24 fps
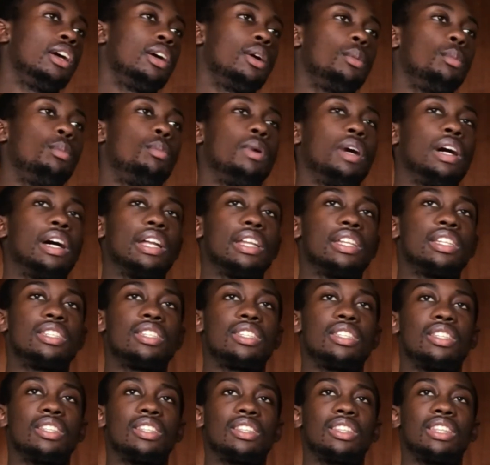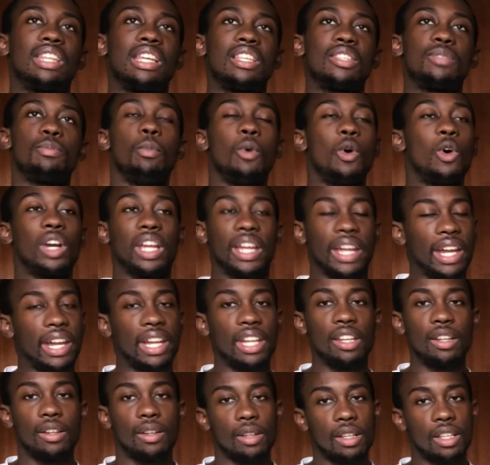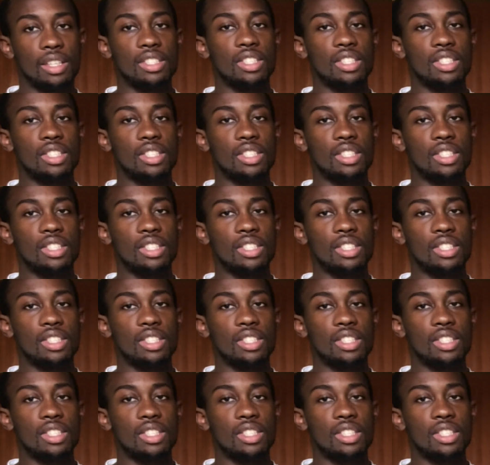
But there's more gain, is the